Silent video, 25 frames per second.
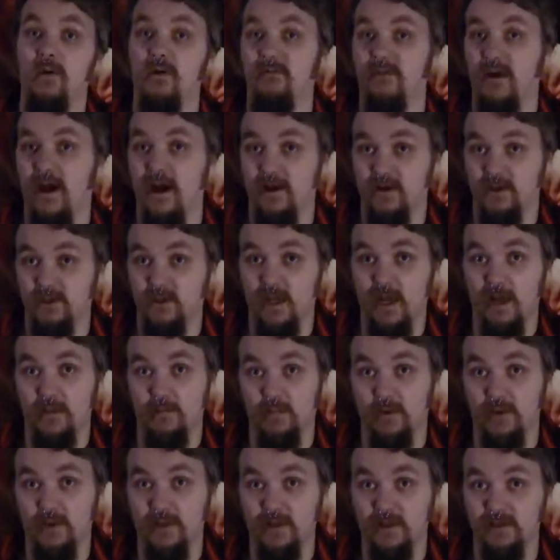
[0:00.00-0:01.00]
We've actually
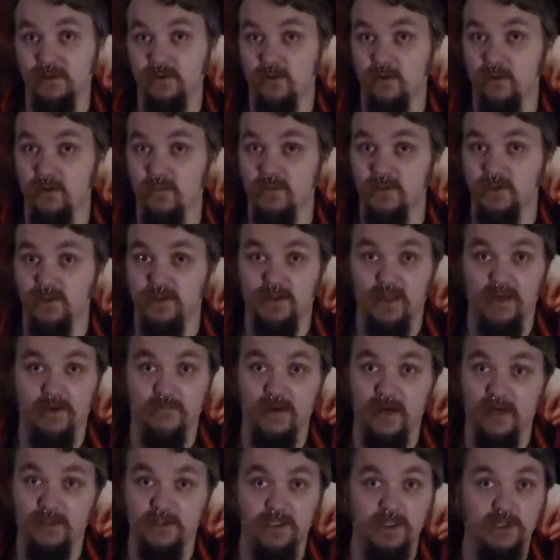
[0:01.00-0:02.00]
had playtest groups
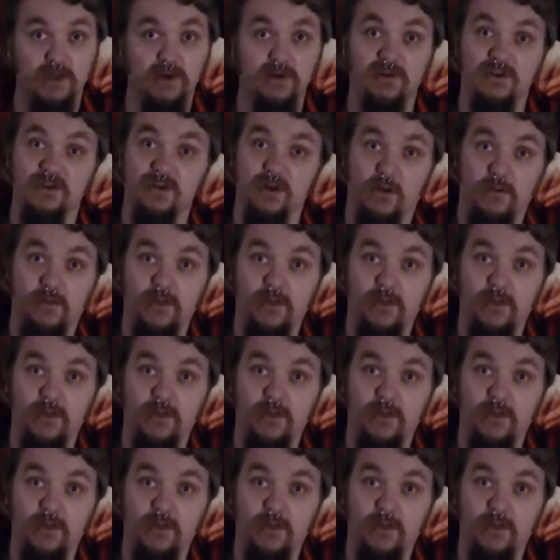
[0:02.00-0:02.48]
that have actually done